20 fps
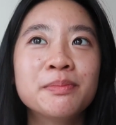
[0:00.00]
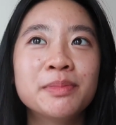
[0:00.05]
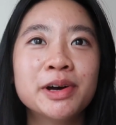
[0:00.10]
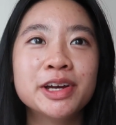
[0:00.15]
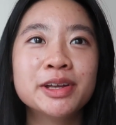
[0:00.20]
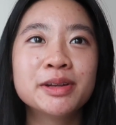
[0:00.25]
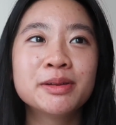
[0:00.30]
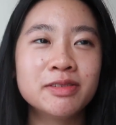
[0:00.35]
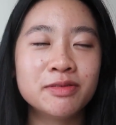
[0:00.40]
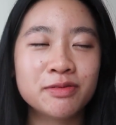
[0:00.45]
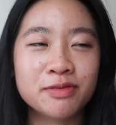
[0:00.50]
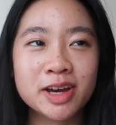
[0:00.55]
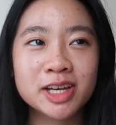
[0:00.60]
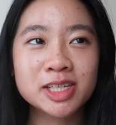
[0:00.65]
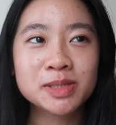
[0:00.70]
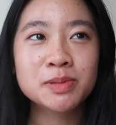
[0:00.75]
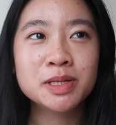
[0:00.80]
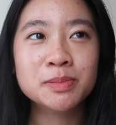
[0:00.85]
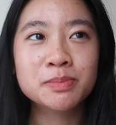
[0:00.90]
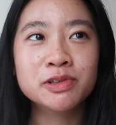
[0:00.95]
but in
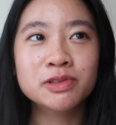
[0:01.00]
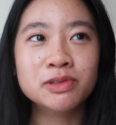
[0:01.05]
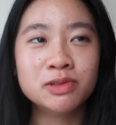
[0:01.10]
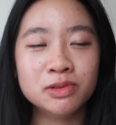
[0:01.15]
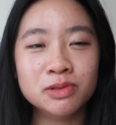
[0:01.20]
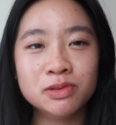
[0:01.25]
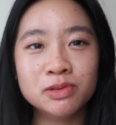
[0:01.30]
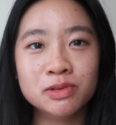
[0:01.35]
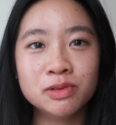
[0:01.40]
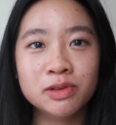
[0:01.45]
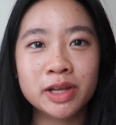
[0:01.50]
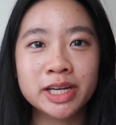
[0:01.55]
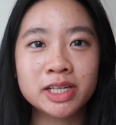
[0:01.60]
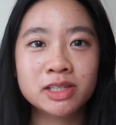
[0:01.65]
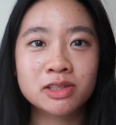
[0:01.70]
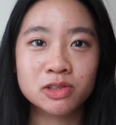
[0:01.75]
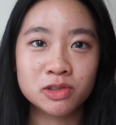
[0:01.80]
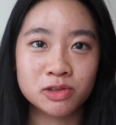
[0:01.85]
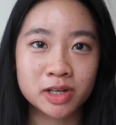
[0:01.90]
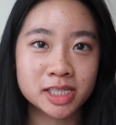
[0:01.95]
FASS people do
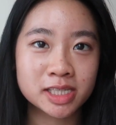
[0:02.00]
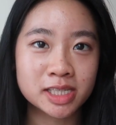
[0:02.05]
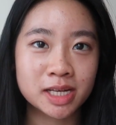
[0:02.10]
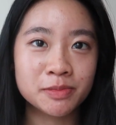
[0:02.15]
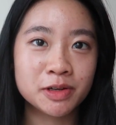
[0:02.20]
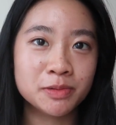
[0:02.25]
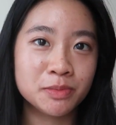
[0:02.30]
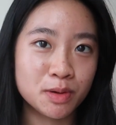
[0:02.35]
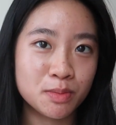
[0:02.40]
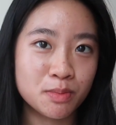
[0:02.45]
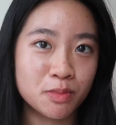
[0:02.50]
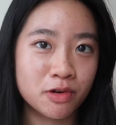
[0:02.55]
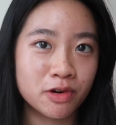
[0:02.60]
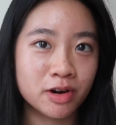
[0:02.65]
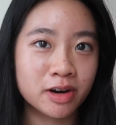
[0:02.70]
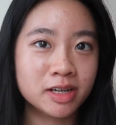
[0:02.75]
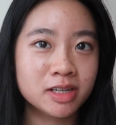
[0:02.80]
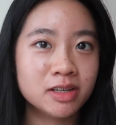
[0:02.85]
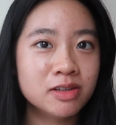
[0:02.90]
like to dress up a bit more,